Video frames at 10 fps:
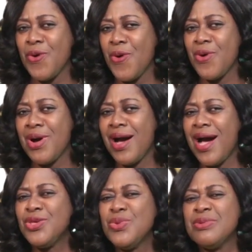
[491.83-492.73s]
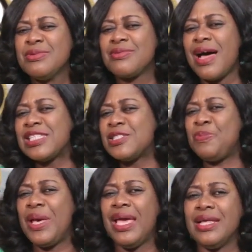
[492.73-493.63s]
Or are you
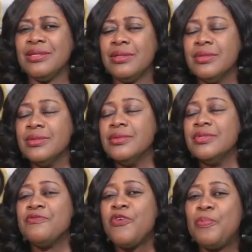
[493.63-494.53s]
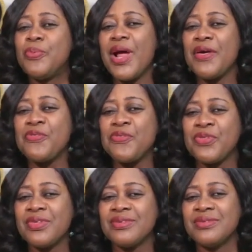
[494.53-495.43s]
grasping for breath?
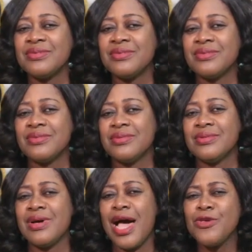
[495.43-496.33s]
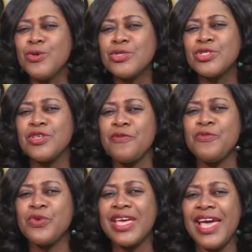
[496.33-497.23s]
Are you
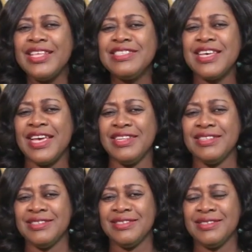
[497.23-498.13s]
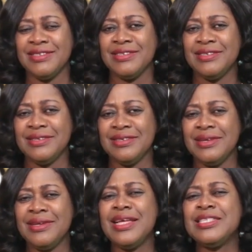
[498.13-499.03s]
suffocating?
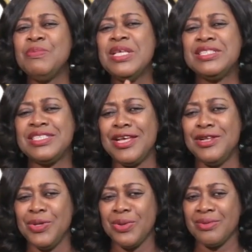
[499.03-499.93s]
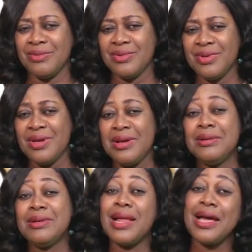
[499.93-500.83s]
Let me tell you,
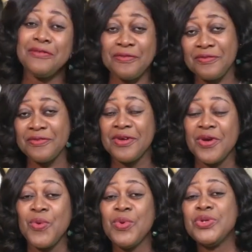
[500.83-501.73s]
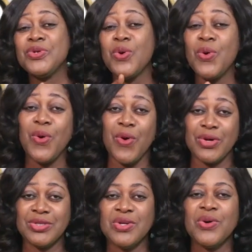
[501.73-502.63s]
life will go
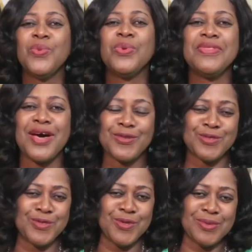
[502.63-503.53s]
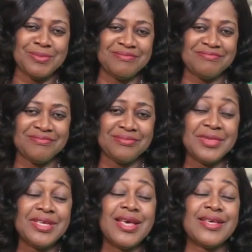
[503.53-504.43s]
on without you.
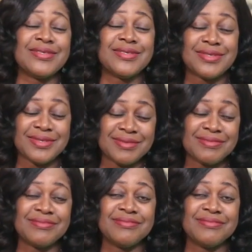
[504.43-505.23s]
Yes.